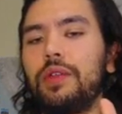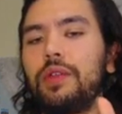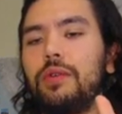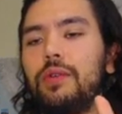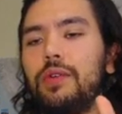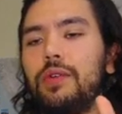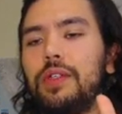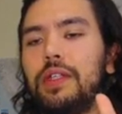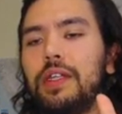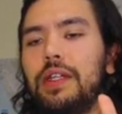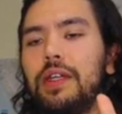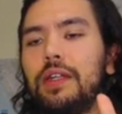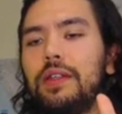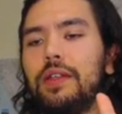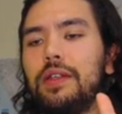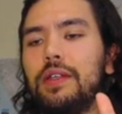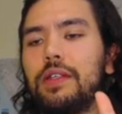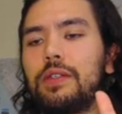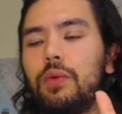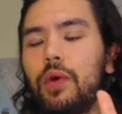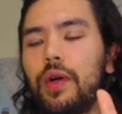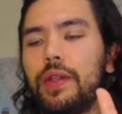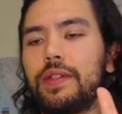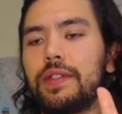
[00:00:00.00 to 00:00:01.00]
we need at
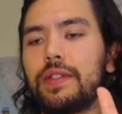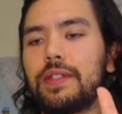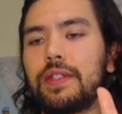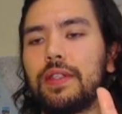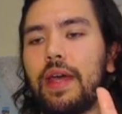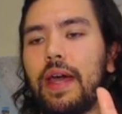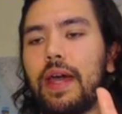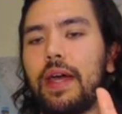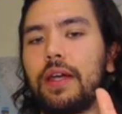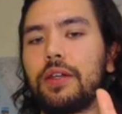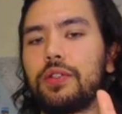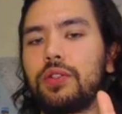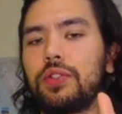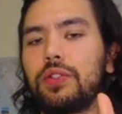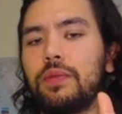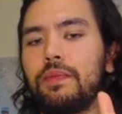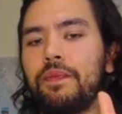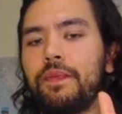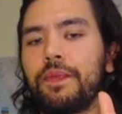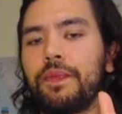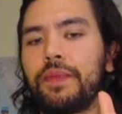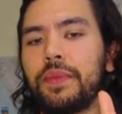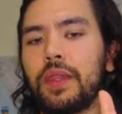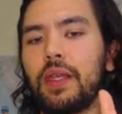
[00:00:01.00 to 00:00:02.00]
least 1 slash,
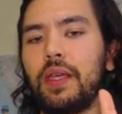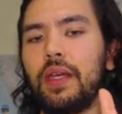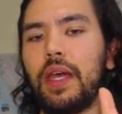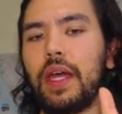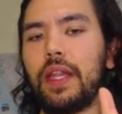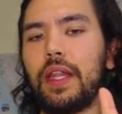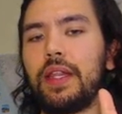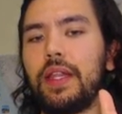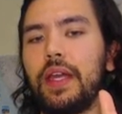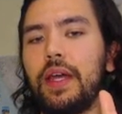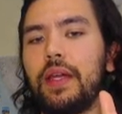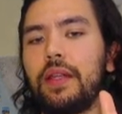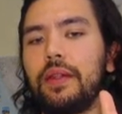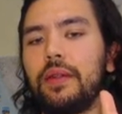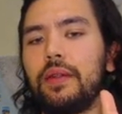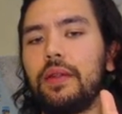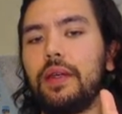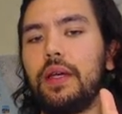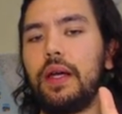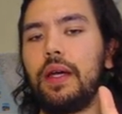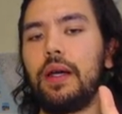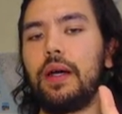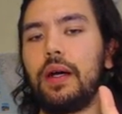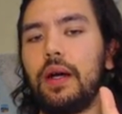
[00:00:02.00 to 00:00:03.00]
and then
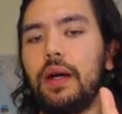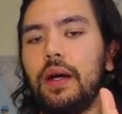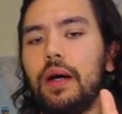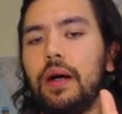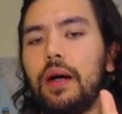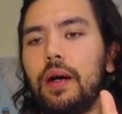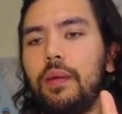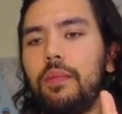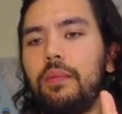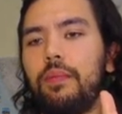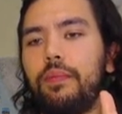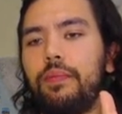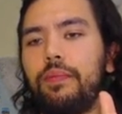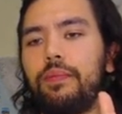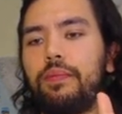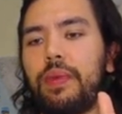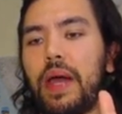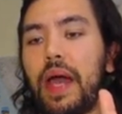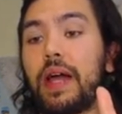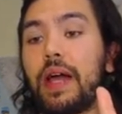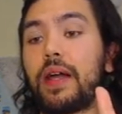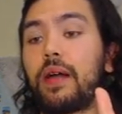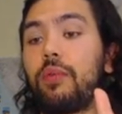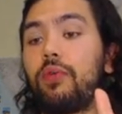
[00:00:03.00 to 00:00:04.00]

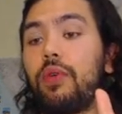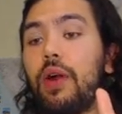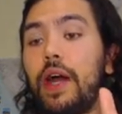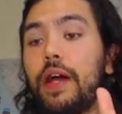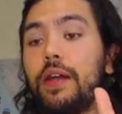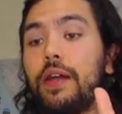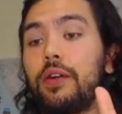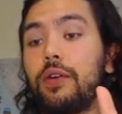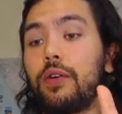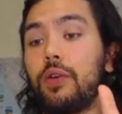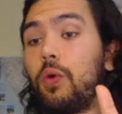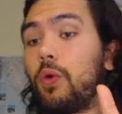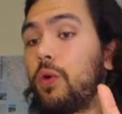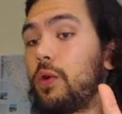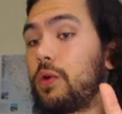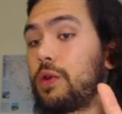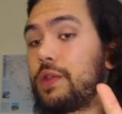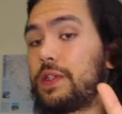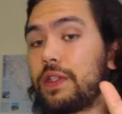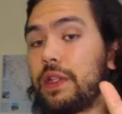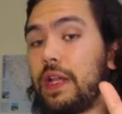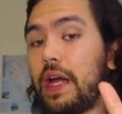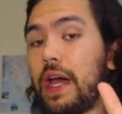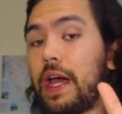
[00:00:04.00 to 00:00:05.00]
backup rider or
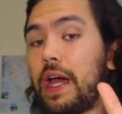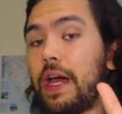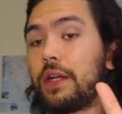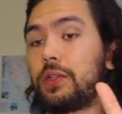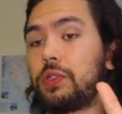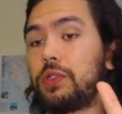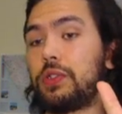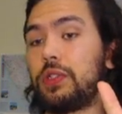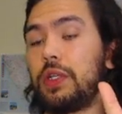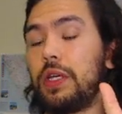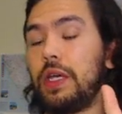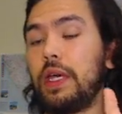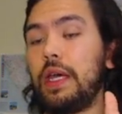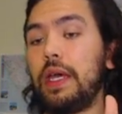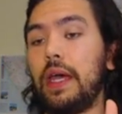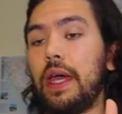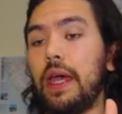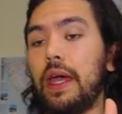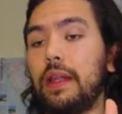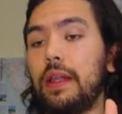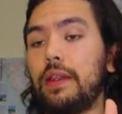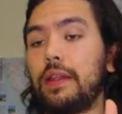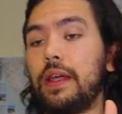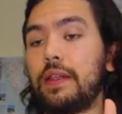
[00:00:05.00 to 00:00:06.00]
slash,
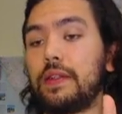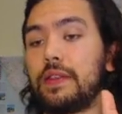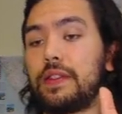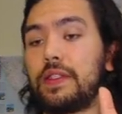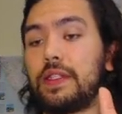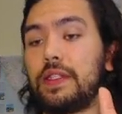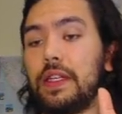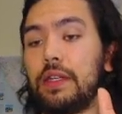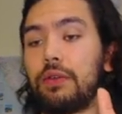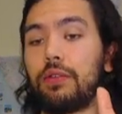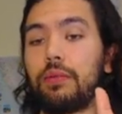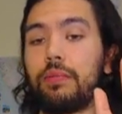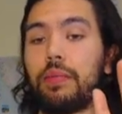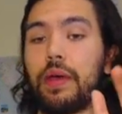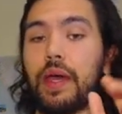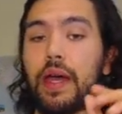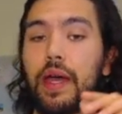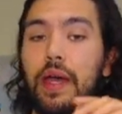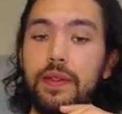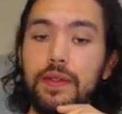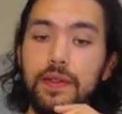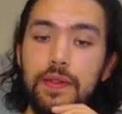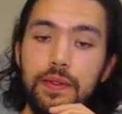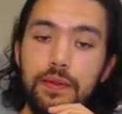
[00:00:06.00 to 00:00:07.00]
and then Secret
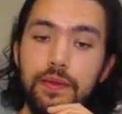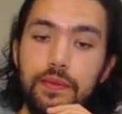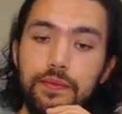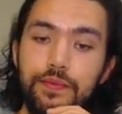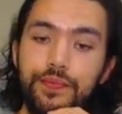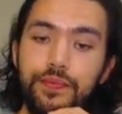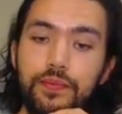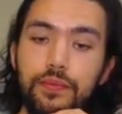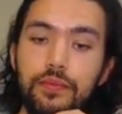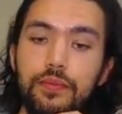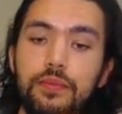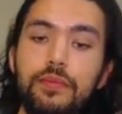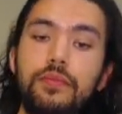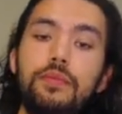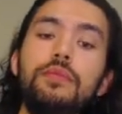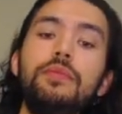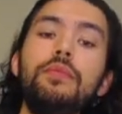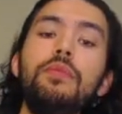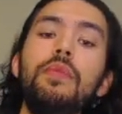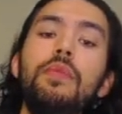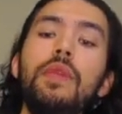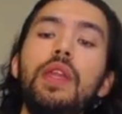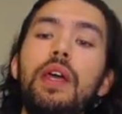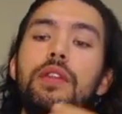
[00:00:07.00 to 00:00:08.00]
Pass.
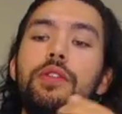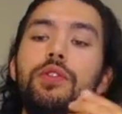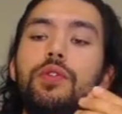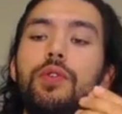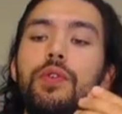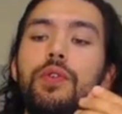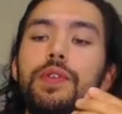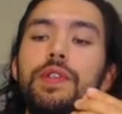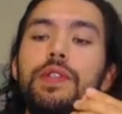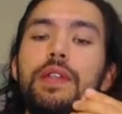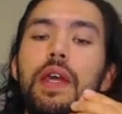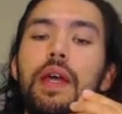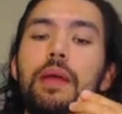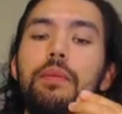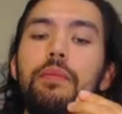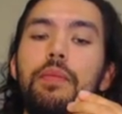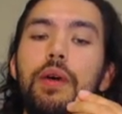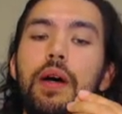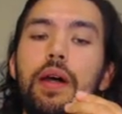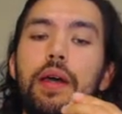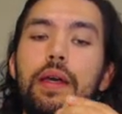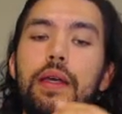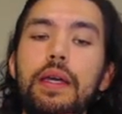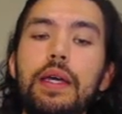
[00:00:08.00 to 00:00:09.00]
And dual
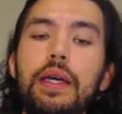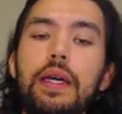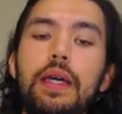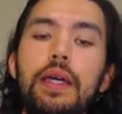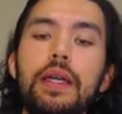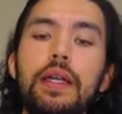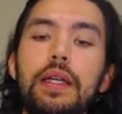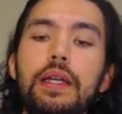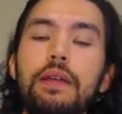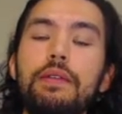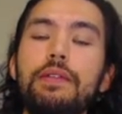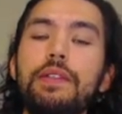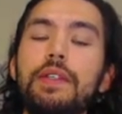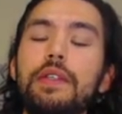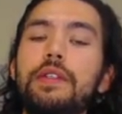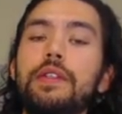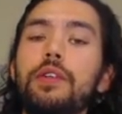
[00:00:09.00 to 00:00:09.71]
standby gives us a